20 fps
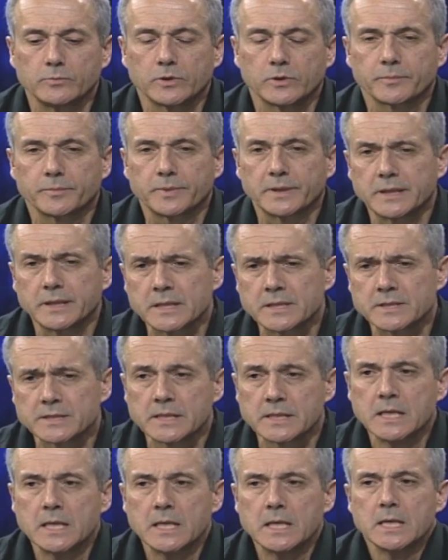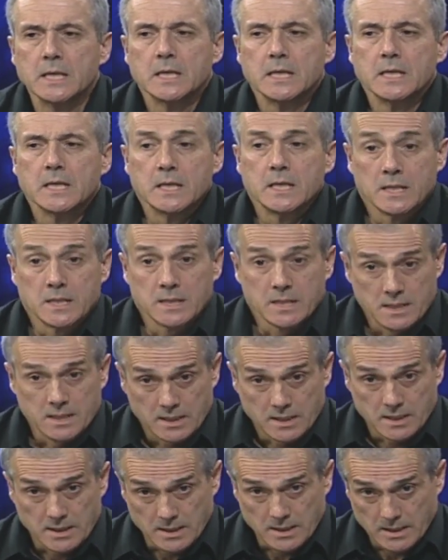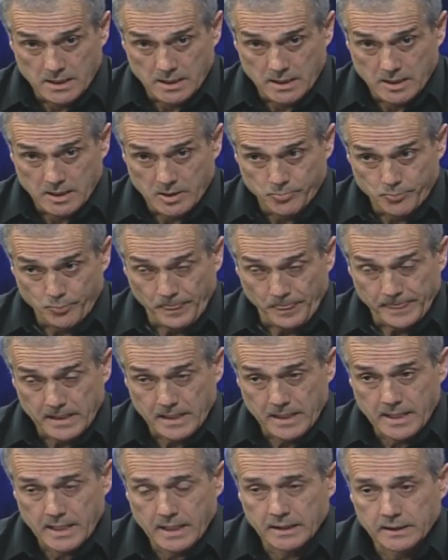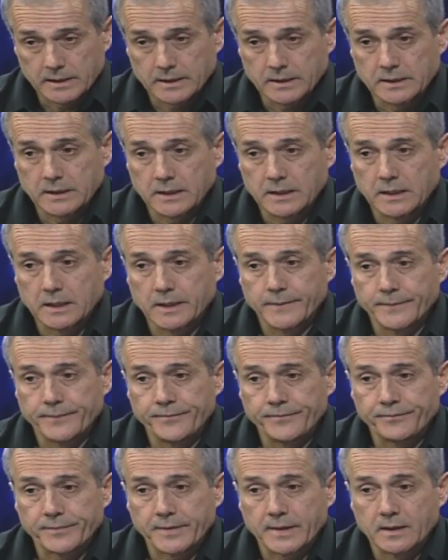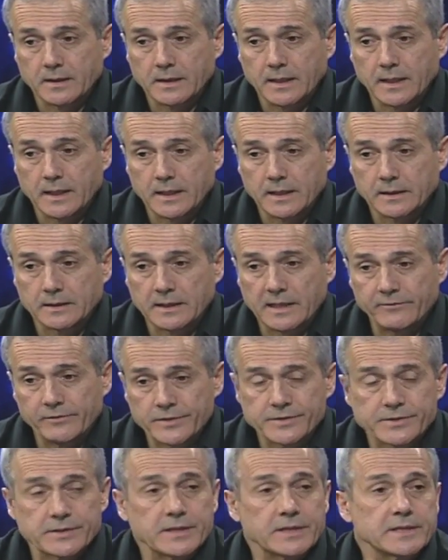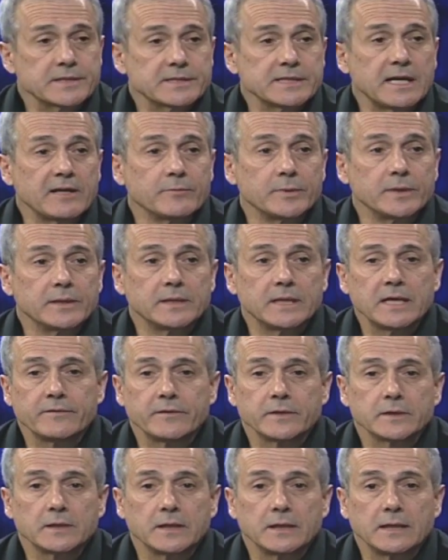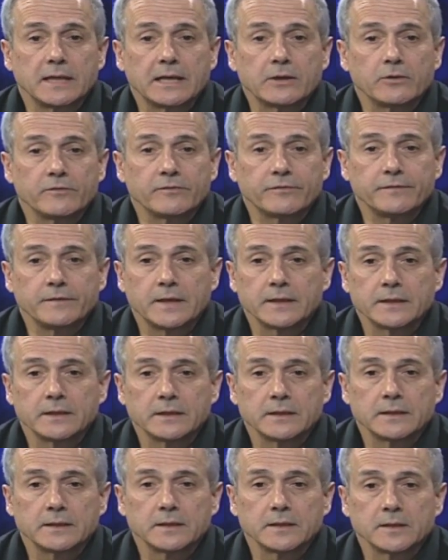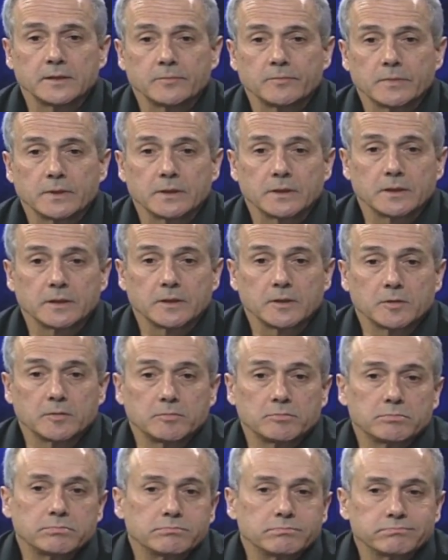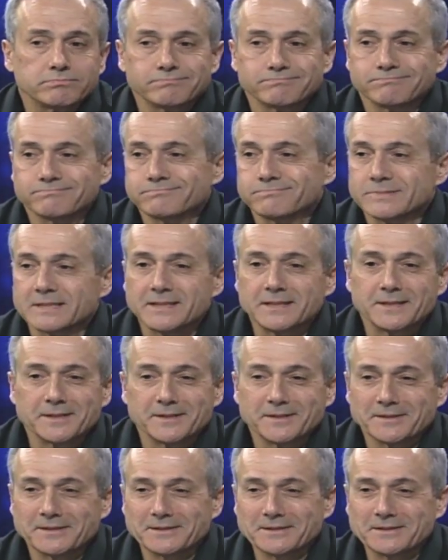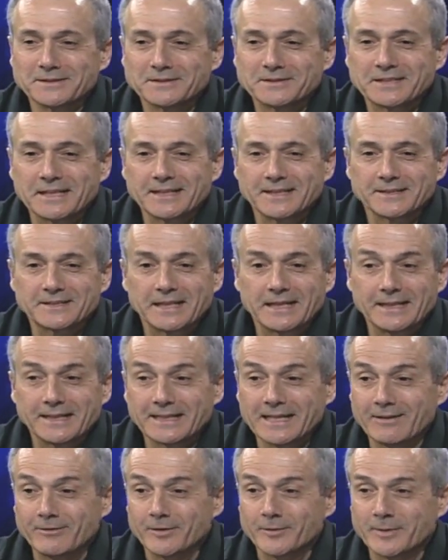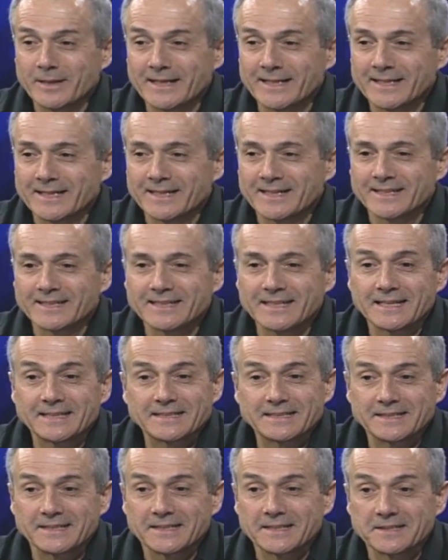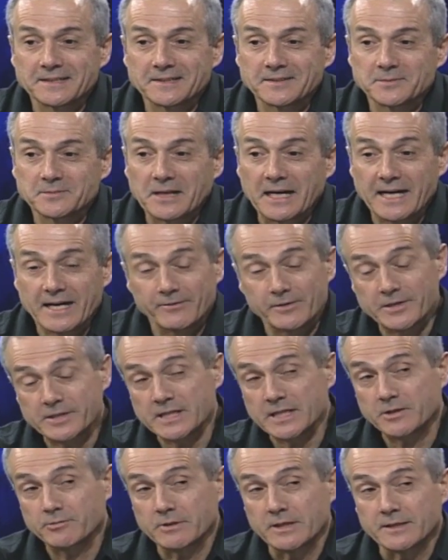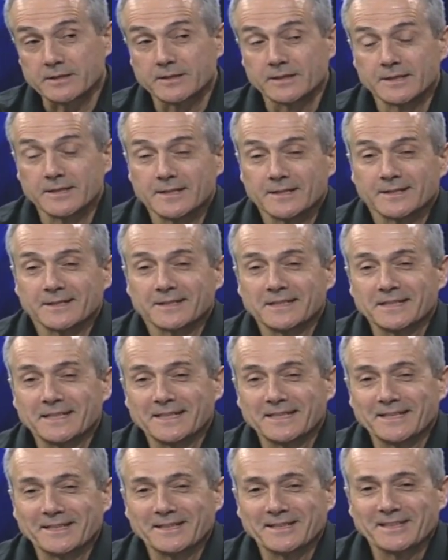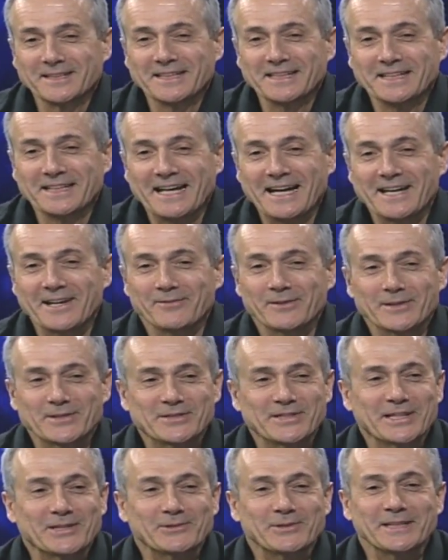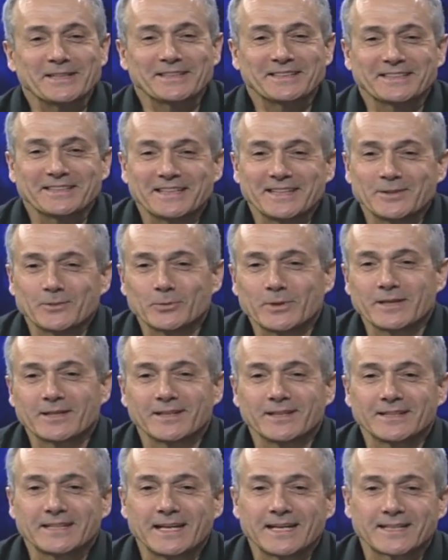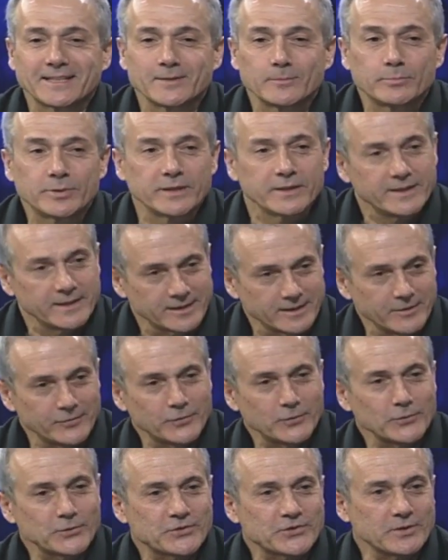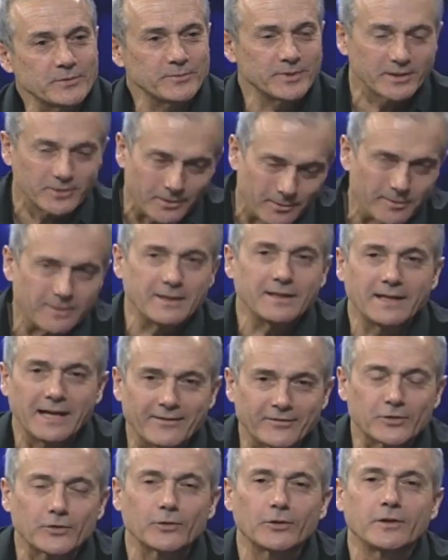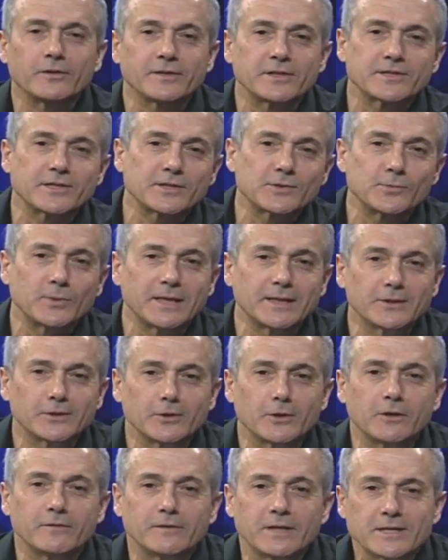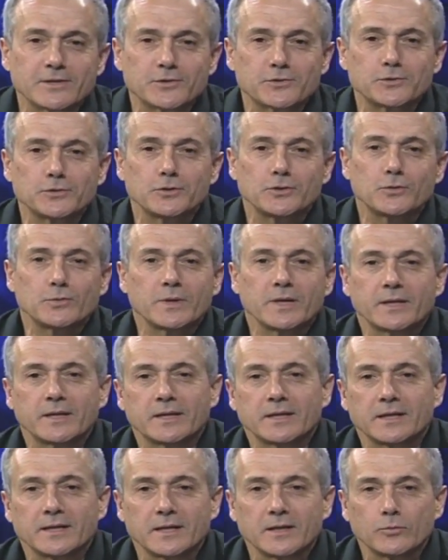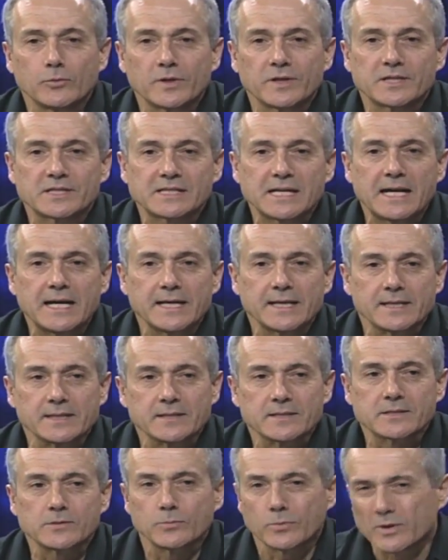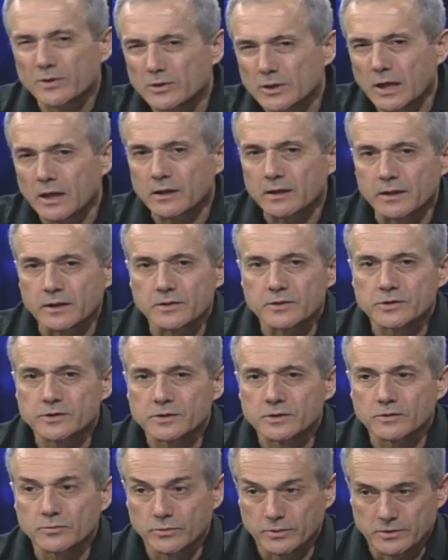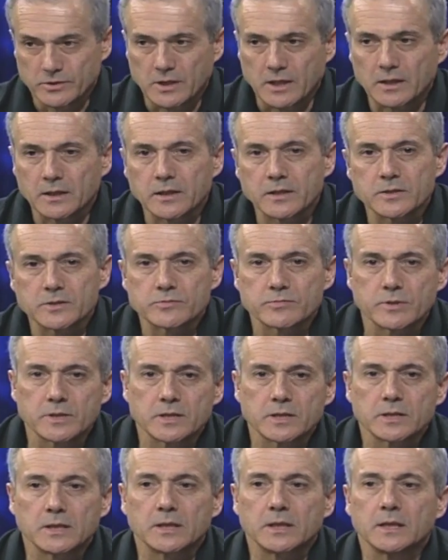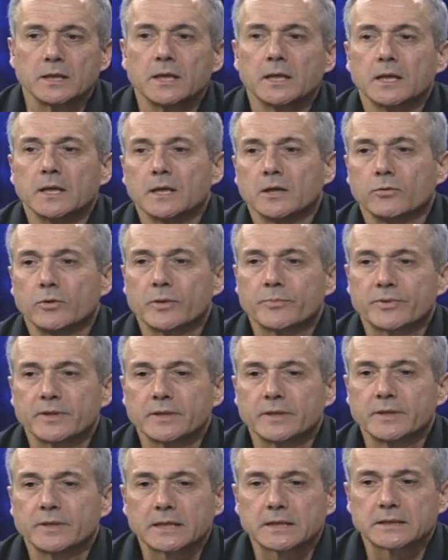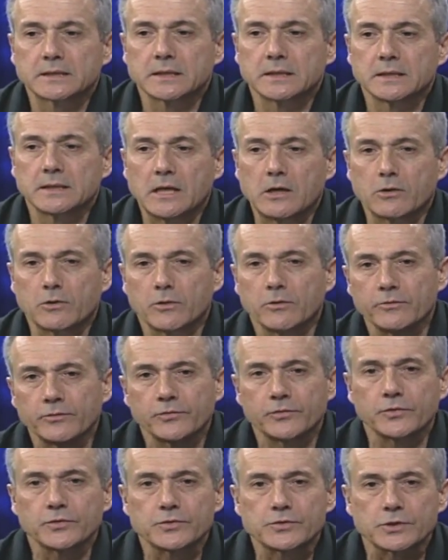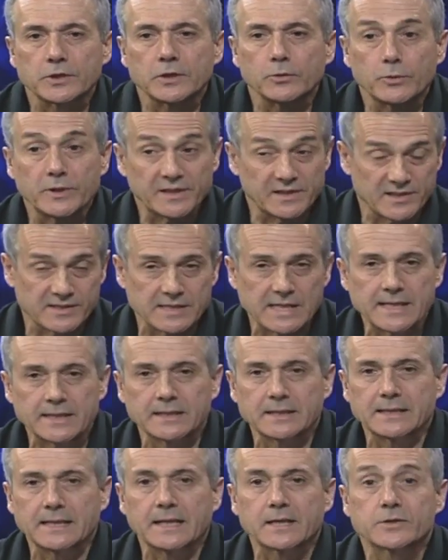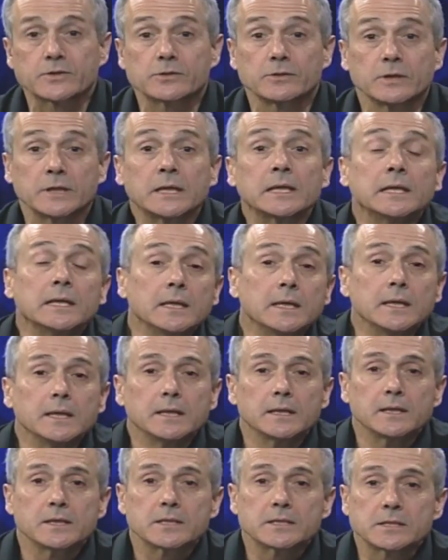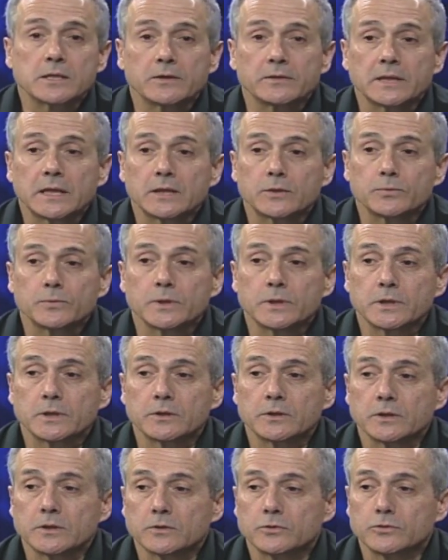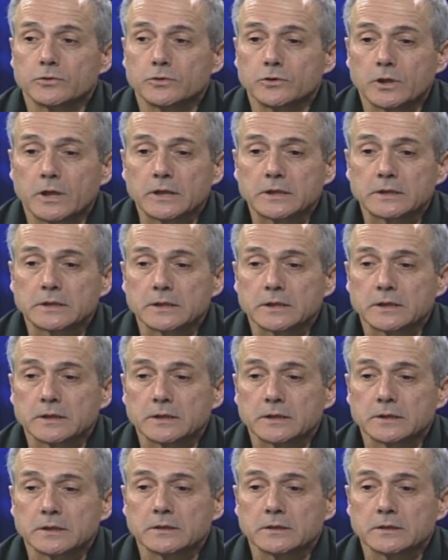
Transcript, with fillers: the book begins. Um, and um, and ever since, I've been having a lot of fun uh, uh, uh, t telling everybody that uh, I have a secret. Uh, I have a secret, and with it I can predict the future. Because after all, this is what all of us do with uh, with science, with knowledge. With knowledge, we. Uh, We predict uh, our own future. We design it, actually, so that we do not uh,